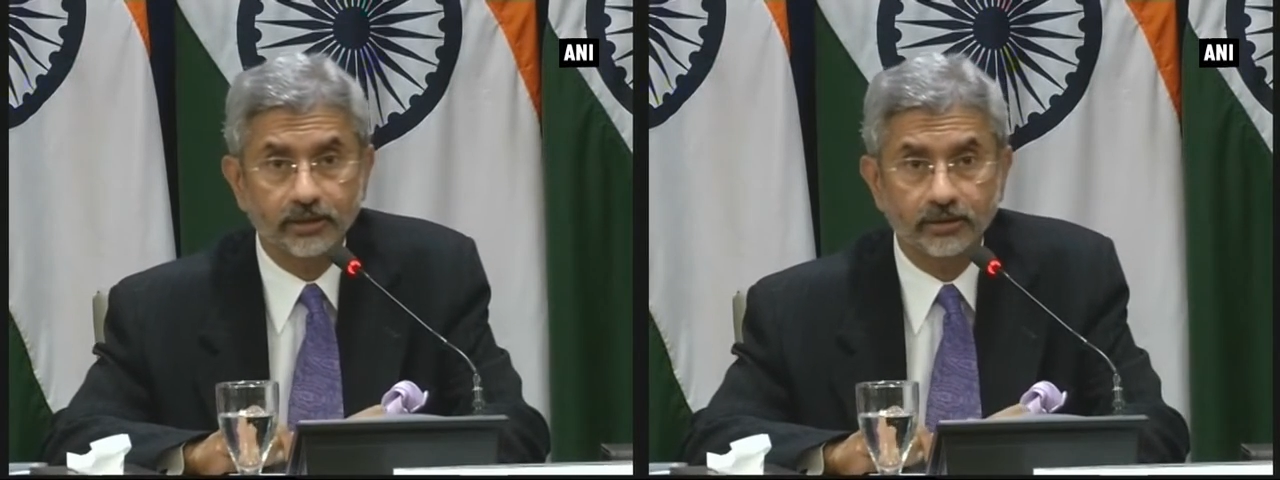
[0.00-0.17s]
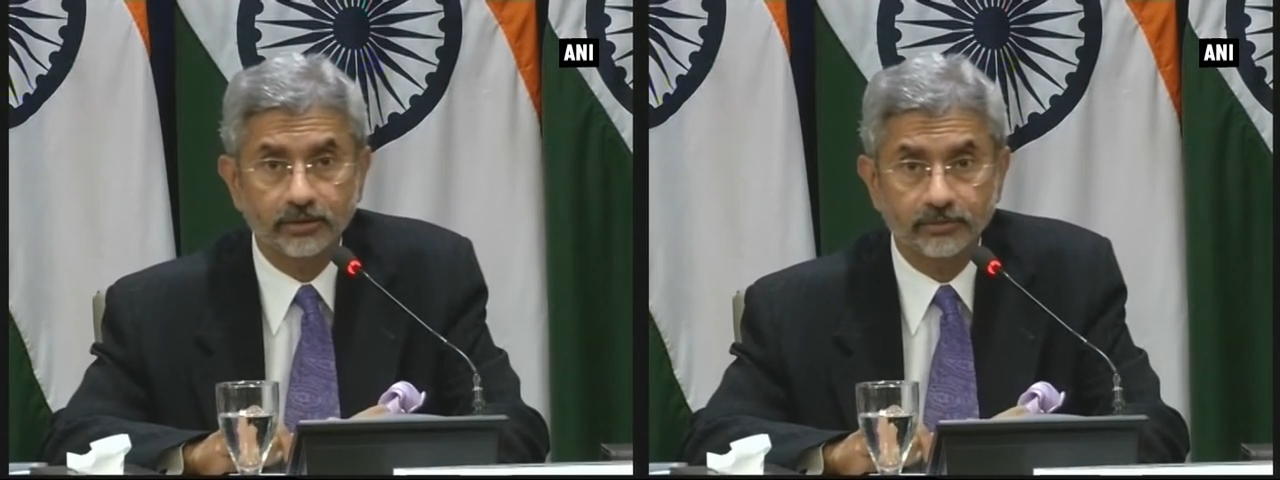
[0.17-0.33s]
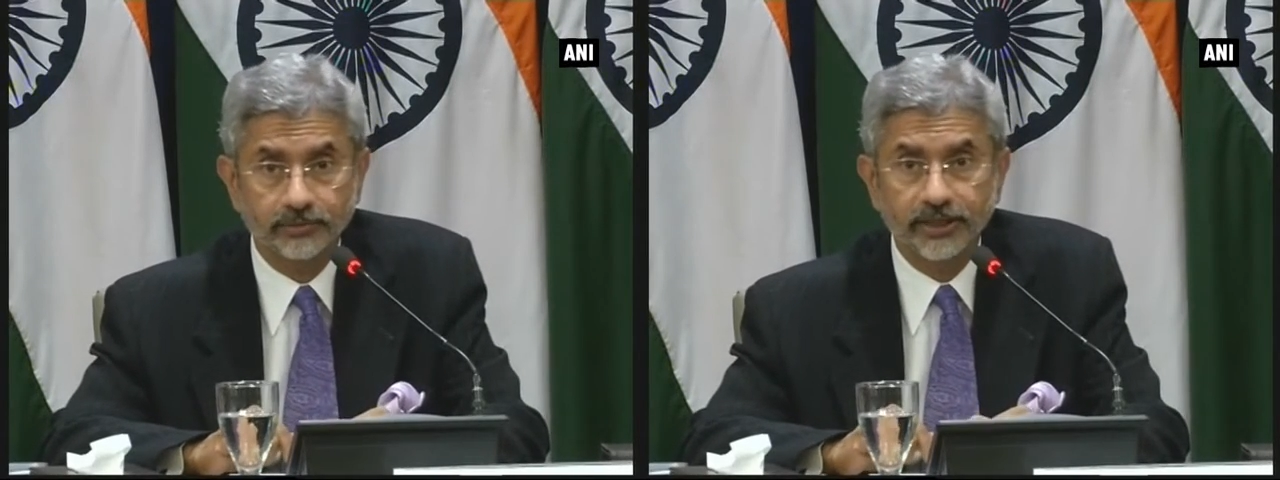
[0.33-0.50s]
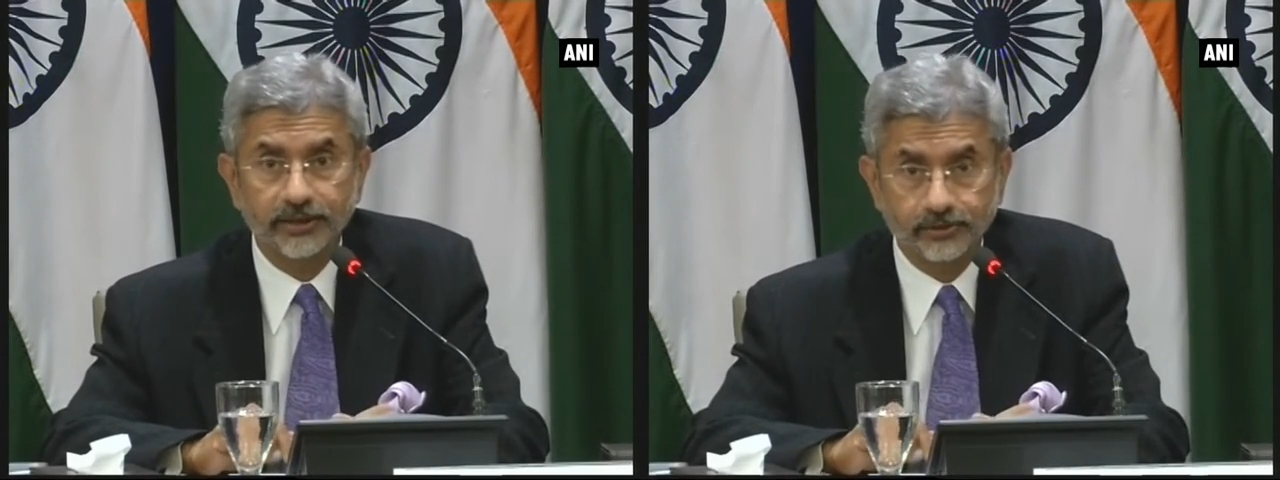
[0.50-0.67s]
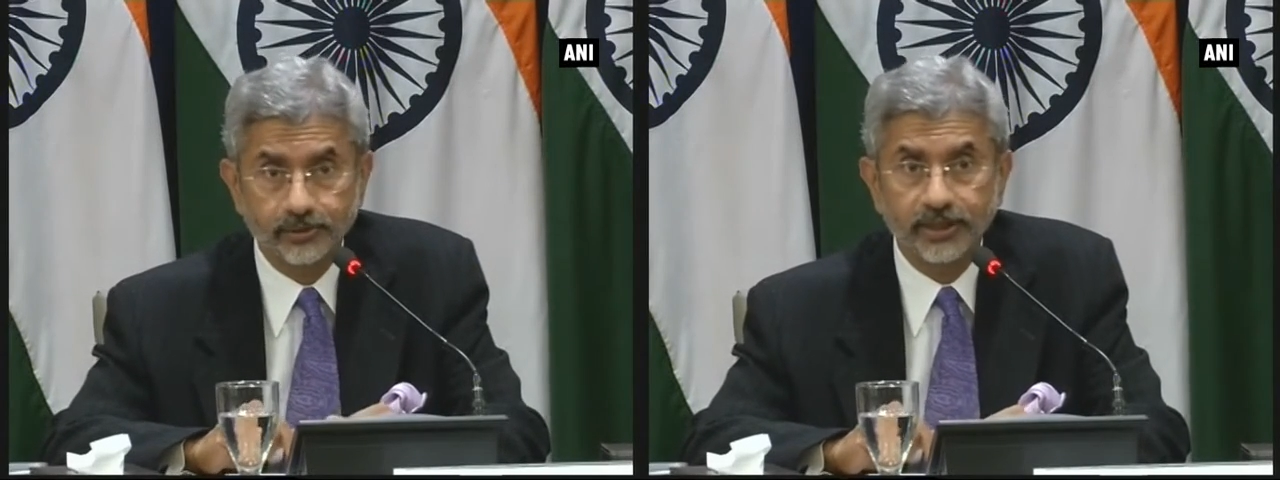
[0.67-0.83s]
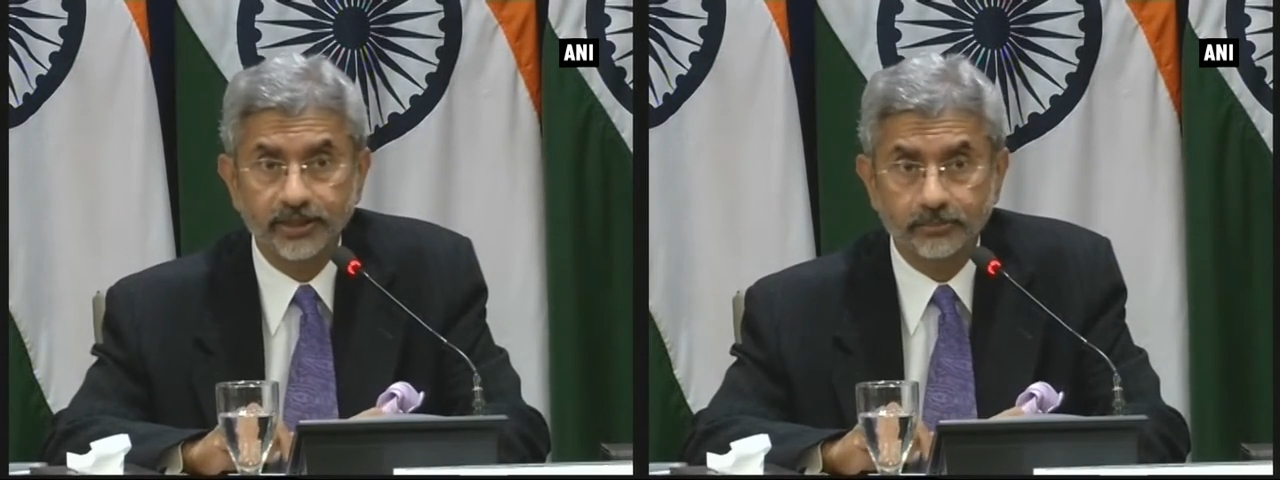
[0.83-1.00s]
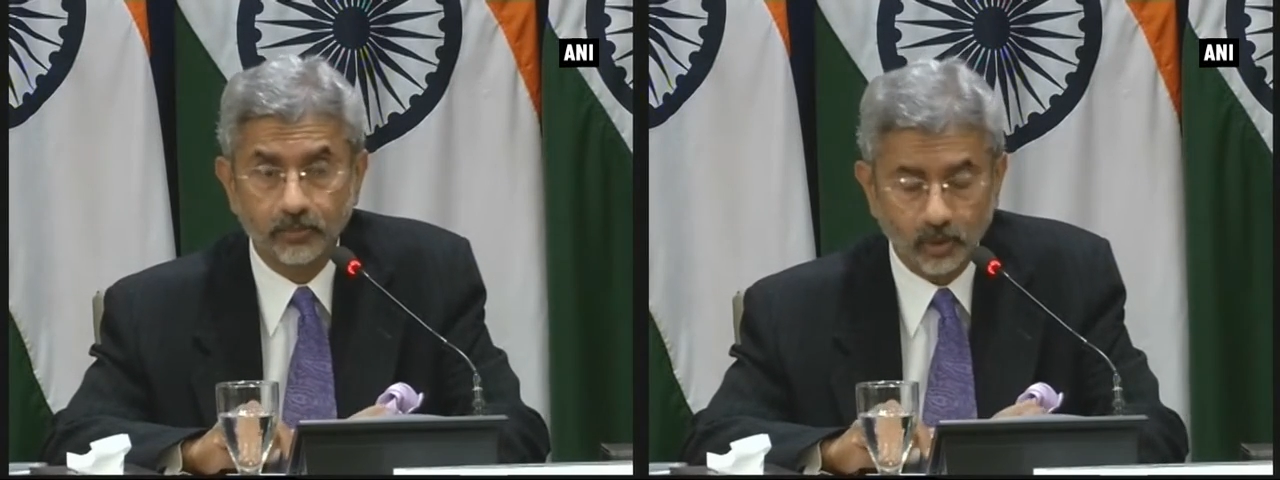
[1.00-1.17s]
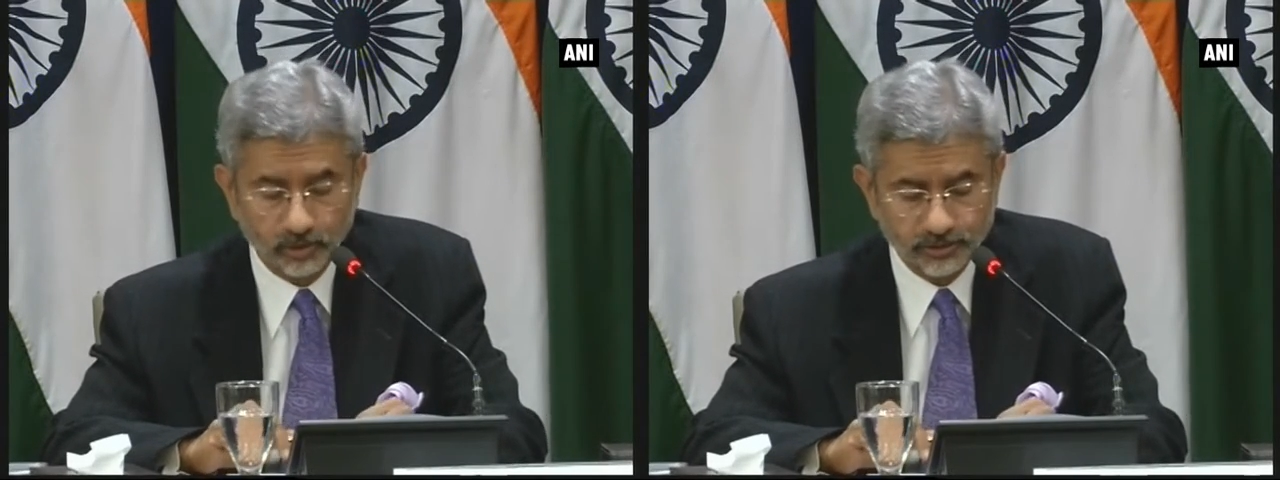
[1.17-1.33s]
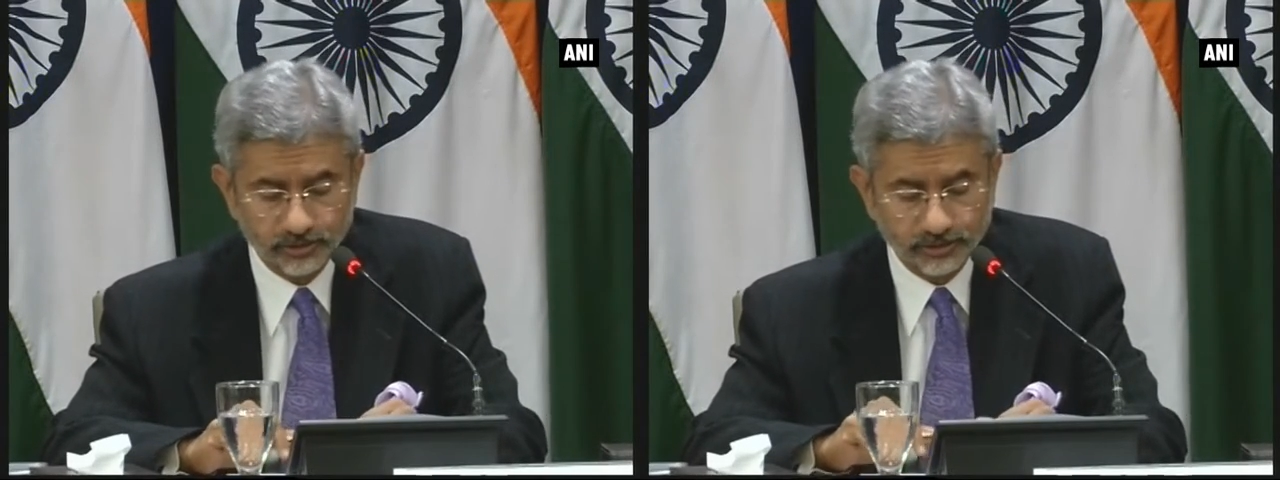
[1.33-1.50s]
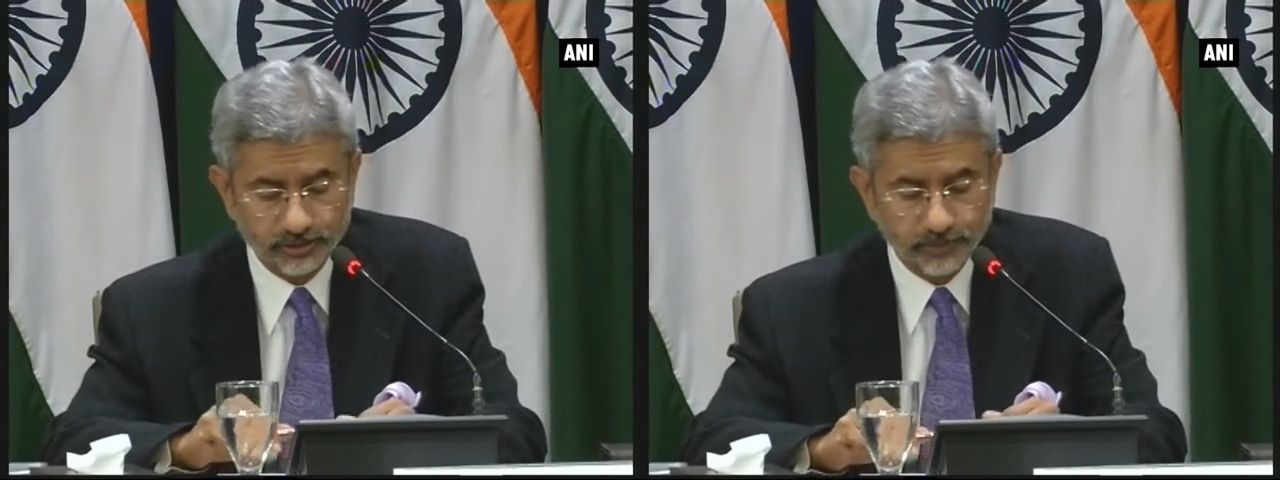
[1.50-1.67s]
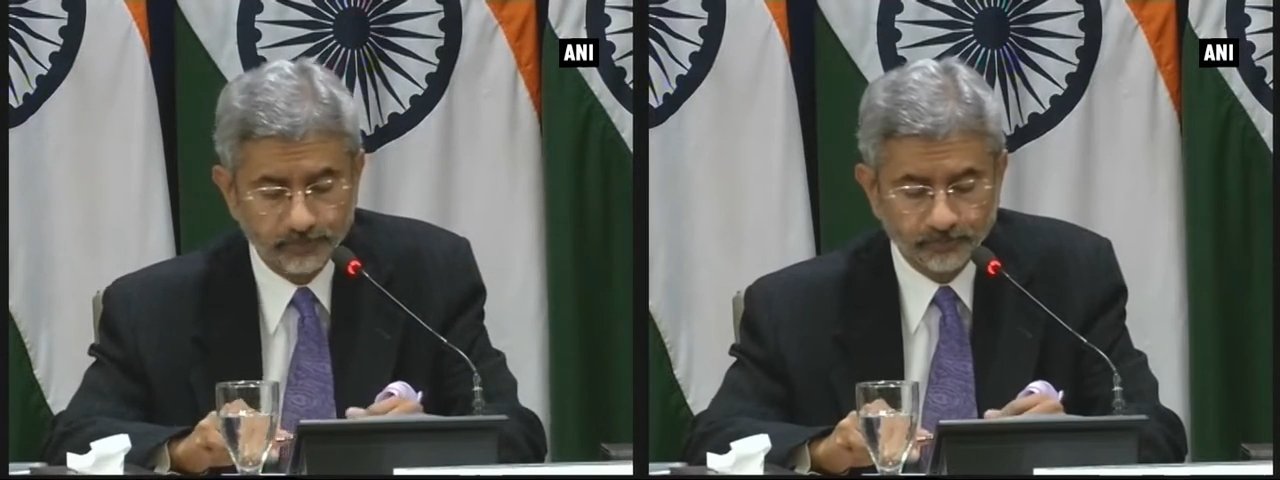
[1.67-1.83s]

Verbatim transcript: uh, very unique bonds.